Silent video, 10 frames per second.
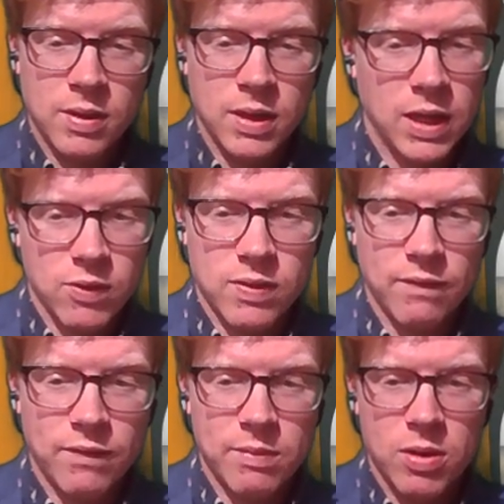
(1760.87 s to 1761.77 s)
Give yourself
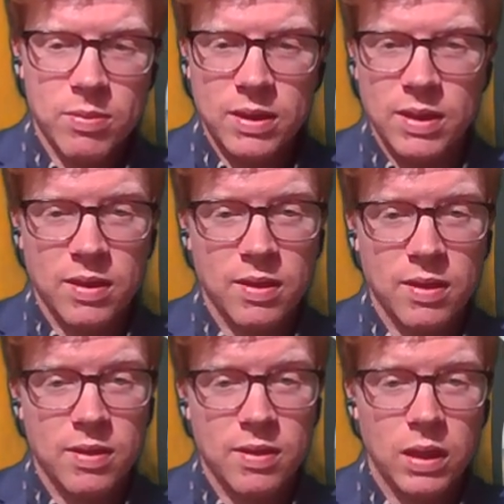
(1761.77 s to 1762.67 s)
a moment. This is a
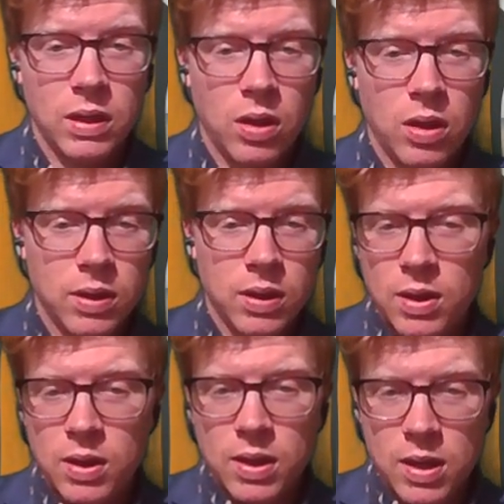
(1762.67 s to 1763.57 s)

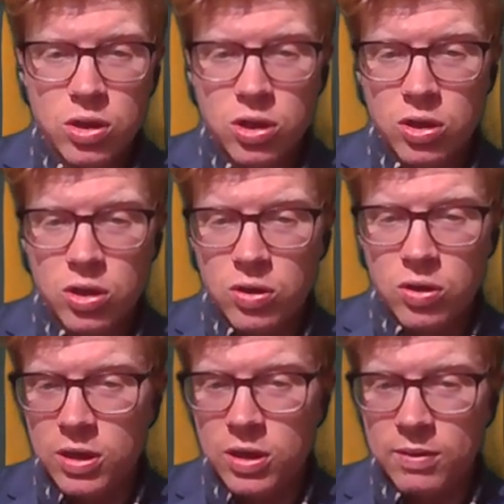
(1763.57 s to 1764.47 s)
long-ish
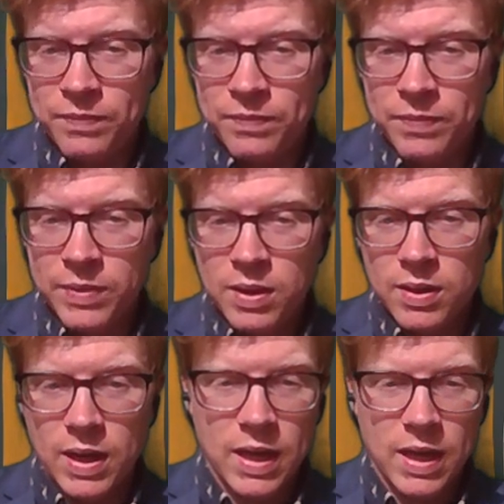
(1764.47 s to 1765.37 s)
question that I
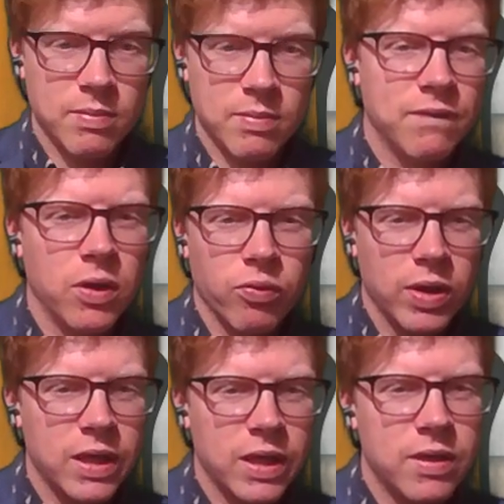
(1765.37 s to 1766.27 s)
had to make the font really
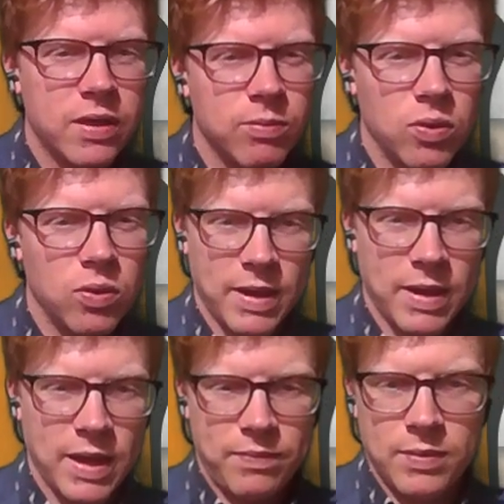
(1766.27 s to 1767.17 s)
small about
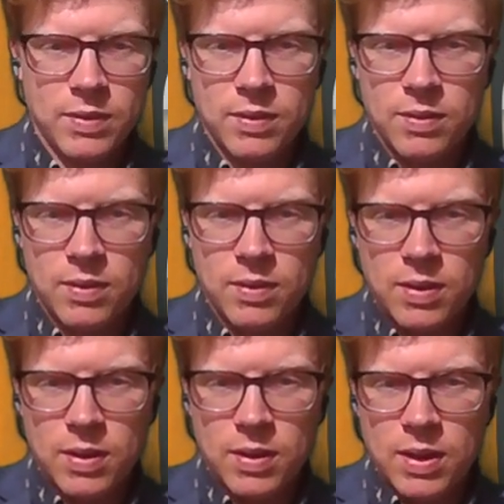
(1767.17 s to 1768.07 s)

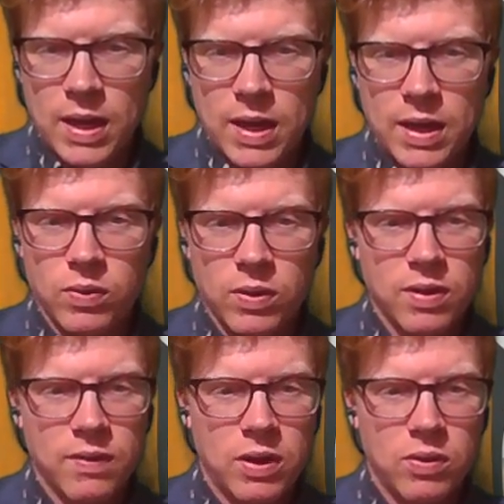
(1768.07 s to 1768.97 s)
in order to
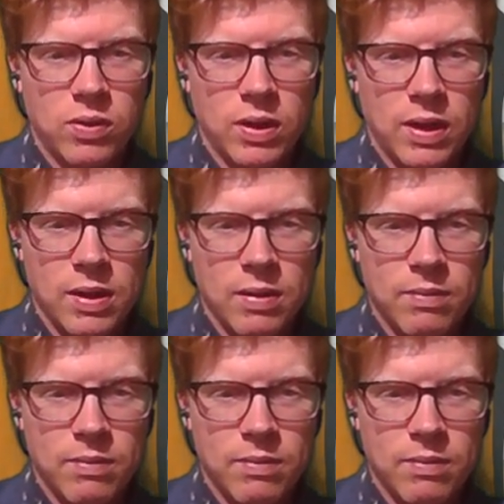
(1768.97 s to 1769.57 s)
fit it all in here.